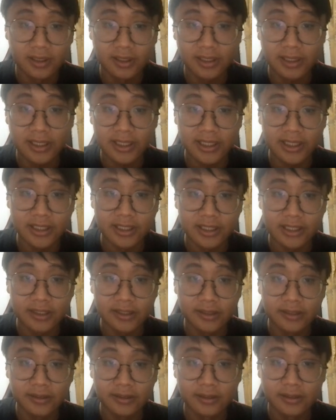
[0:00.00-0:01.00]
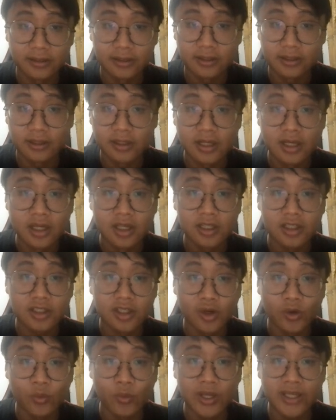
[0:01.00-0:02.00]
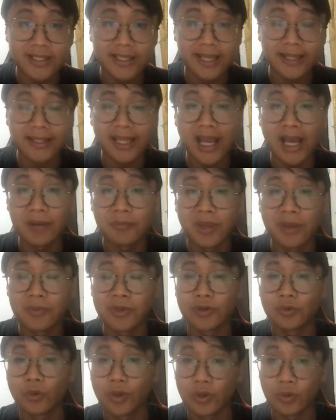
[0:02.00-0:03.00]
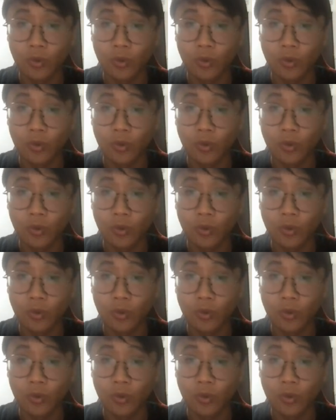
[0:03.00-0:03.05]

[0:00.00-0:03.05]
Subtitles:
Here. So we sometimes maybe we